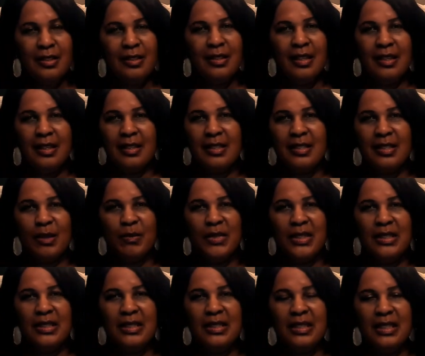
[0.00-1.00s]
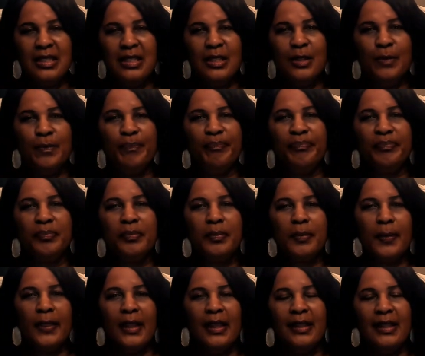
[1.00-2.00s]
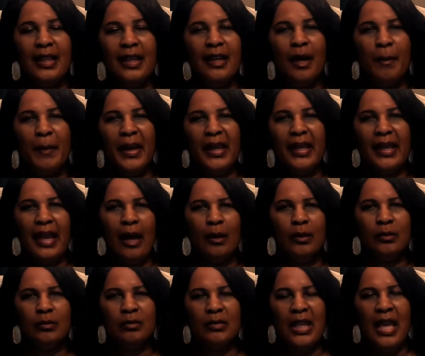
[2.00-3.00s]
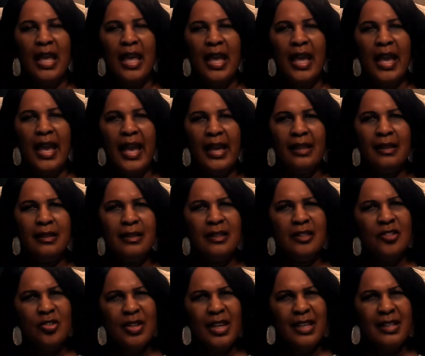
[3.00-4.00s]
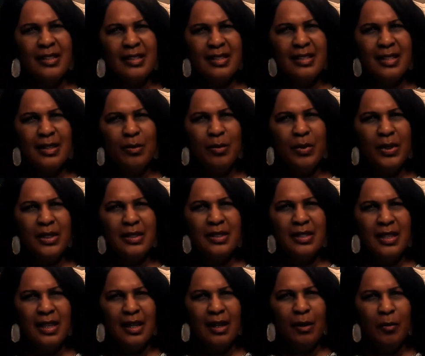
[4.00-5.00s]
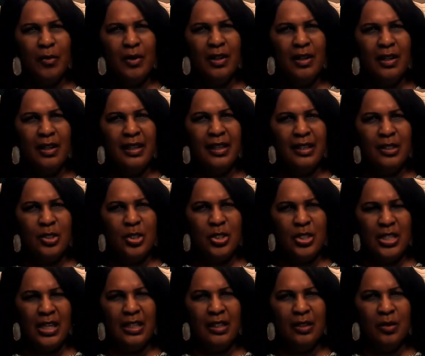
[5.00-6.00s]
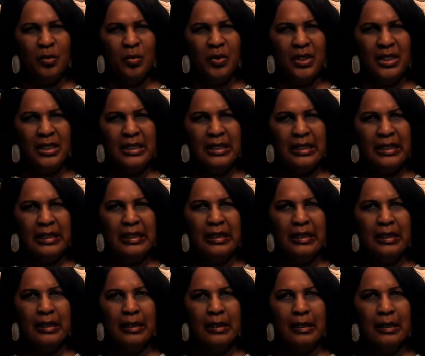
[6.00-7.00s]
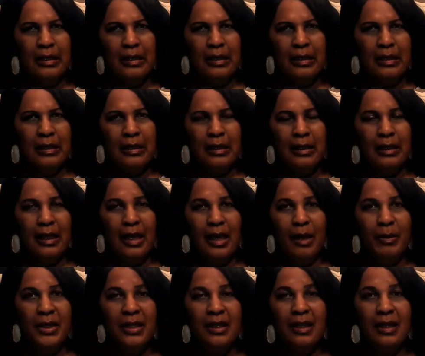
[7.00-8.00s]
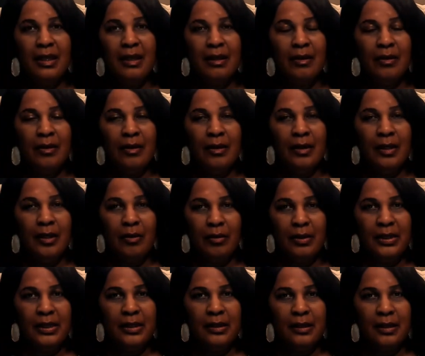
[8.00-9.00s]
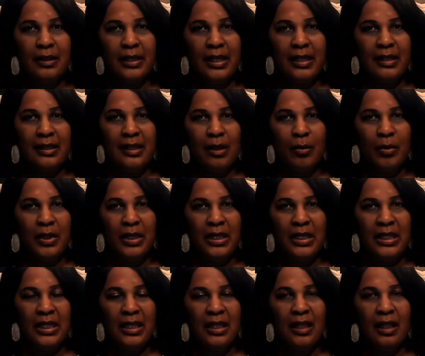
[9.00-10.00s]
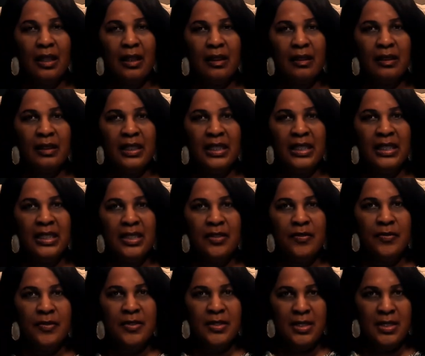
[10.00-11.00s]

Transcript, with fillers: They get something to eat. They come back out. And did you guys see what Tamra and Shannon were eating? I mean, it literally looked like they were eating leaves.